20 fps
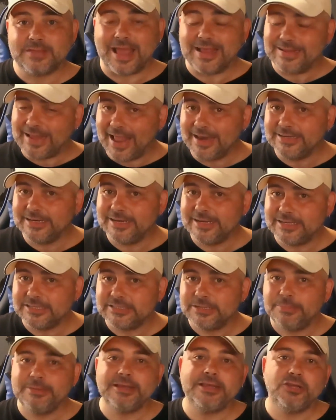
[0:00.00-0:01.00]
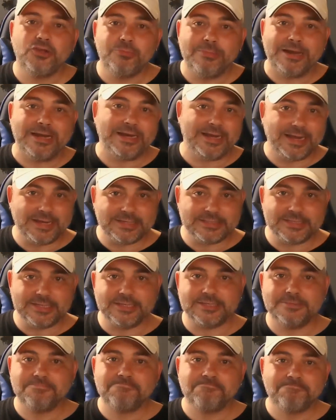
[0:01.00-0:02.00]
A candidate to be
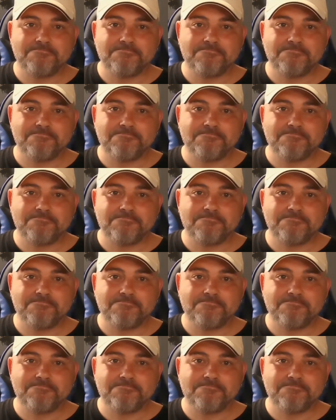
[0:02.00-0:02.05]
humiliated.